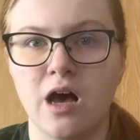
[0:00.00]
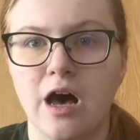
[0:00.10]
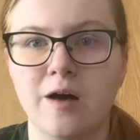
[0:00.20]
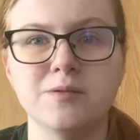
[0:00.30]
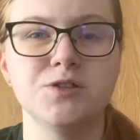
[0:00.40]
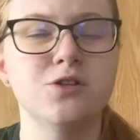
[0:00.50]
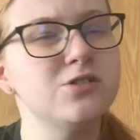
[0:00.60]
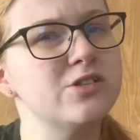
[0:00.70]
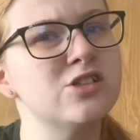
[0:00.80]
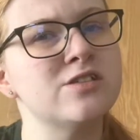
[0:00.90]
So those
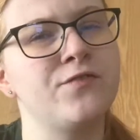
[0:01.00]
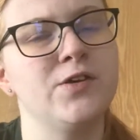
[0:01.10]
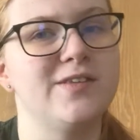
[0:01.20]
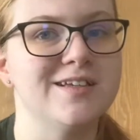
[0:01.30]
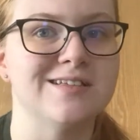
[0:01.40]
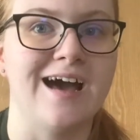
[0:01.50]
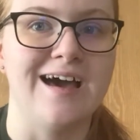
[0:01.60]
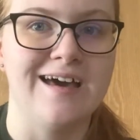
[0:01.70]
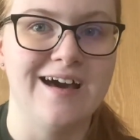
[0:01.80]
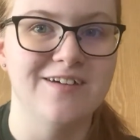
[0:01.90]
are just a few things that
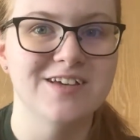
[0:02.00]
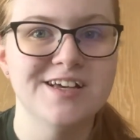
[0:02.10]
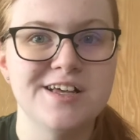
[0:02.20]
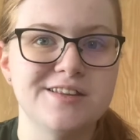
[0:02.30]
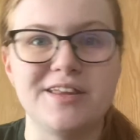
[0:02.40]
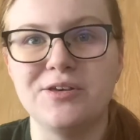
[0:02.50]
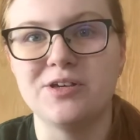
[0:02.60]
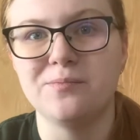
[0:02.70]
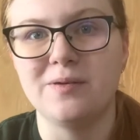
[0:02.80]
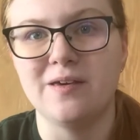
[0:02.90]
I have that you
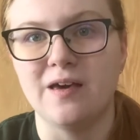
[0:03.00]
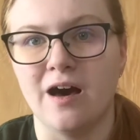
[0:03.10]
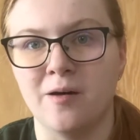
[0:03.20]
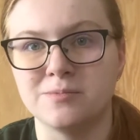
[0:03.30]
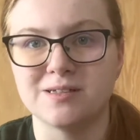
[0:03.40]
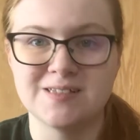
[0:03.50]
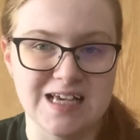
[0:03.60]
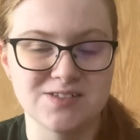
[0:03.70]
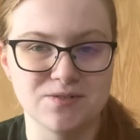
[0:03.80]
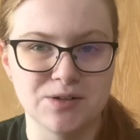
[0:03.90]
can be
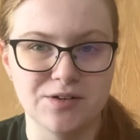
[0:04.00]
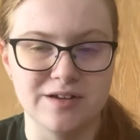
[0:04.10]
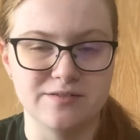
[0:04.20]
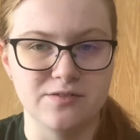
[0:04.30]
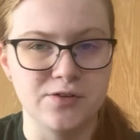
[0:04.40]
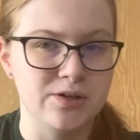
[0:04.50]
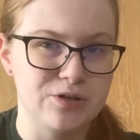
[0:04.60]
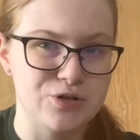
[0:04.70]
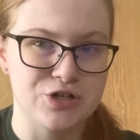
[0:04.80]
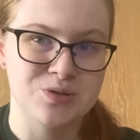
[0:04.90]
successful in the food and
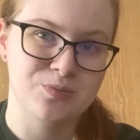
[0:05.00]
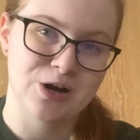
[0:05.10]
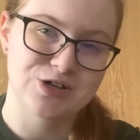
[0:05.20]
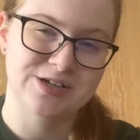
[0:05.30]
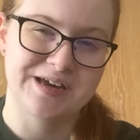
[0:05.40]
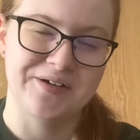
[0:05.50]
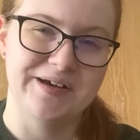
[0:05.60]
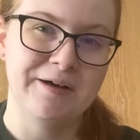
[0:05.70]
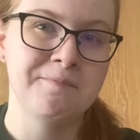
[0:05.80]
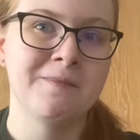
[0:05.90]
nutrition project
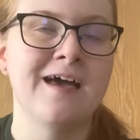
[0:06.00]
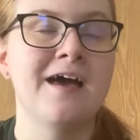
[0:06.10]
area.